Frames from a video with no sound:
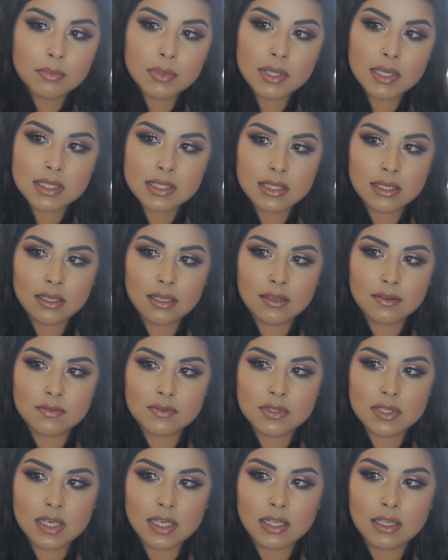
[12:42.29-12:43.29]
plus it
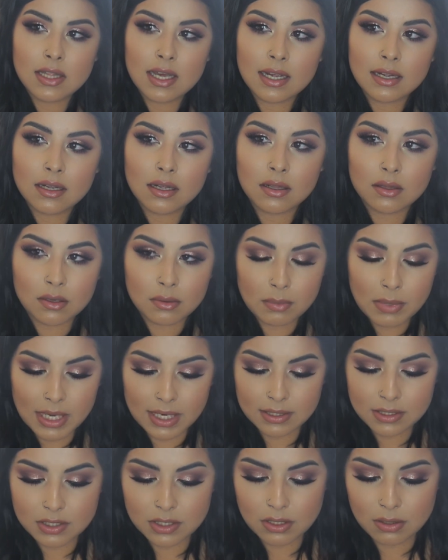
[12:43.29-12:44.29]
gives like that color
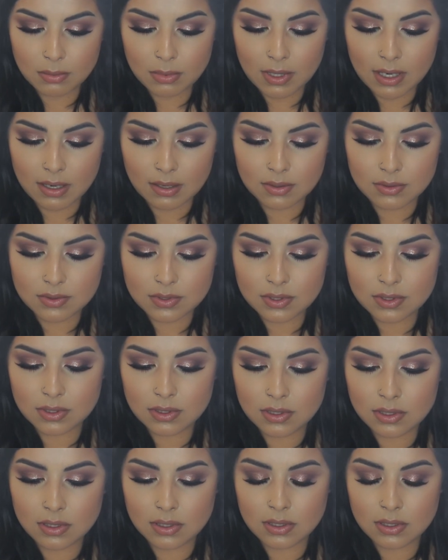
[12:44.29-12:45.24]
back to your brows.